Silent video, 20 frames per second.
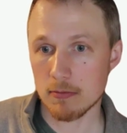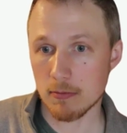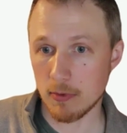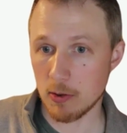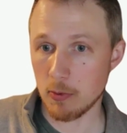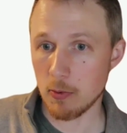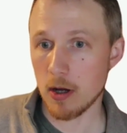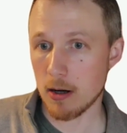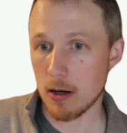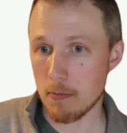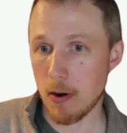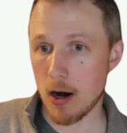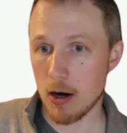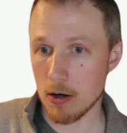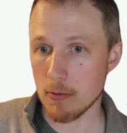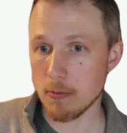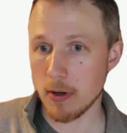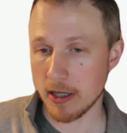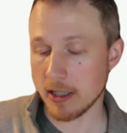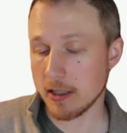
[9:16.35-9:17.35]
We want to
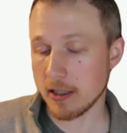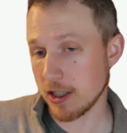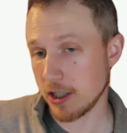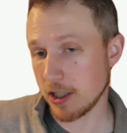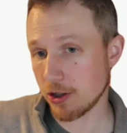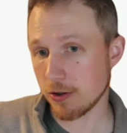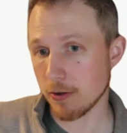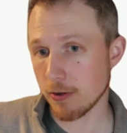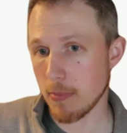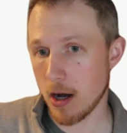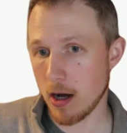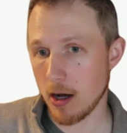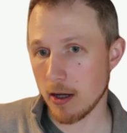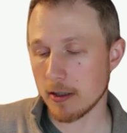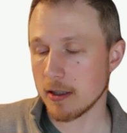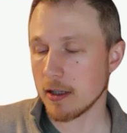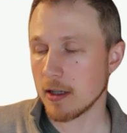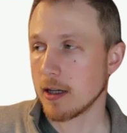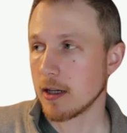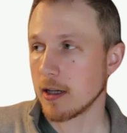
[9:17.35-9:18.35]
borrow money, issue a
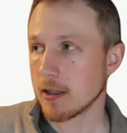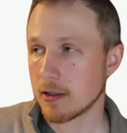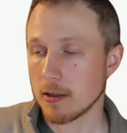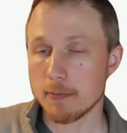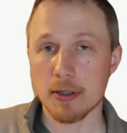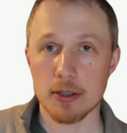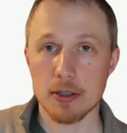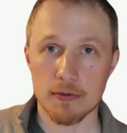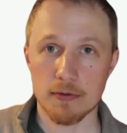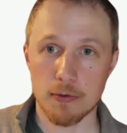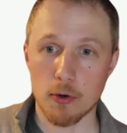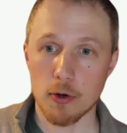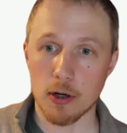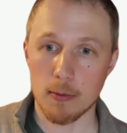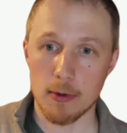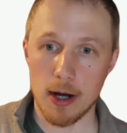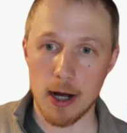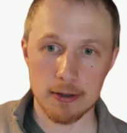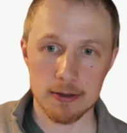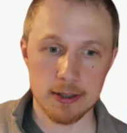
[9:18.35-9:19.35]
bond to build
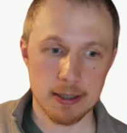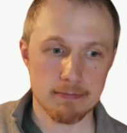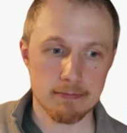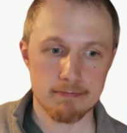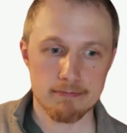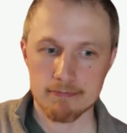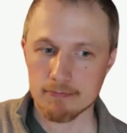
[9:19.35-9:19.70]
affordable housing.